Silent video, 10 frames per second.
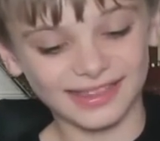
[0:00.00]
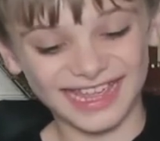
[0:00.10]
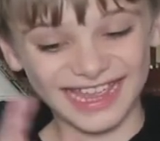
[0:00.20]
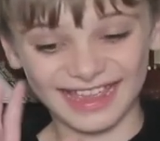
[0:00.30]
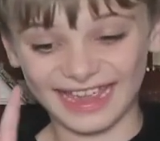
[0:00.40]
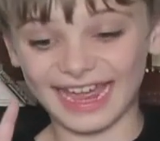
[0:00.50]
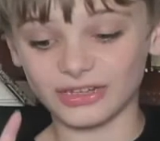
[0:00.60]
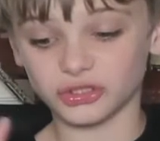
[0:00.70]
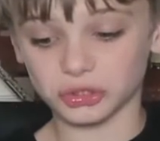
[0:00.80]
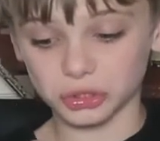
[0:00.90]
that it
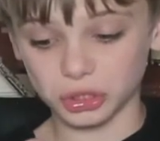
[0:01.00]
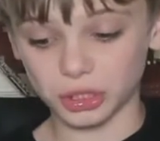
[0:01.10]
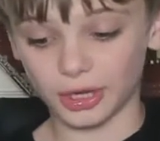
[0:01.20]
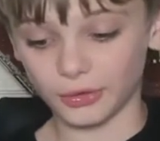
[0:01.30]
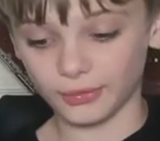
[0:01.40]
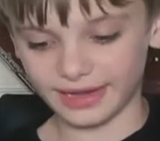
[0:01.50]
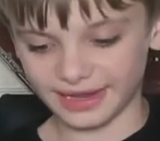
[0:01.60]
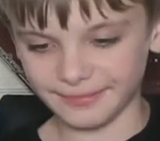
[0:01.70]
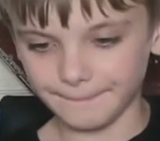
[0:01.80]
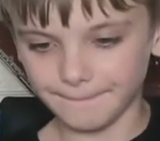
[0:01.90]
can just go
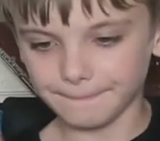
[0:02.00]
in.